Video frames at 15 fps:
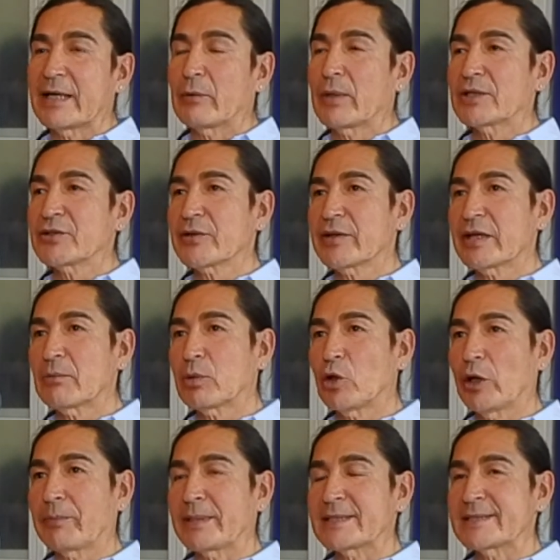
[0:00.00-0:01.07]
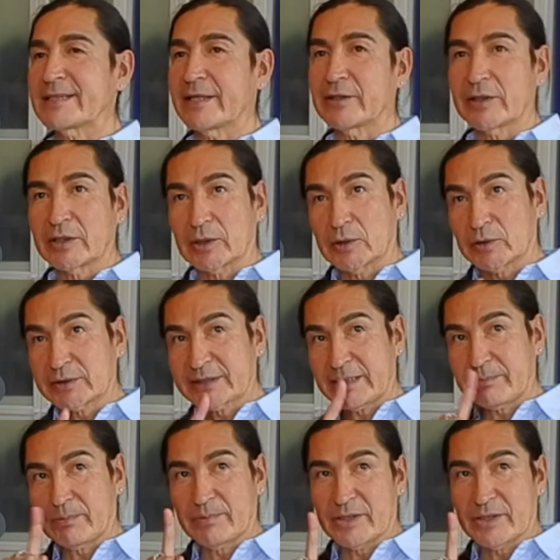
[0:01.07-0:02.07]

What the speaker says: I went to the employment center and looked up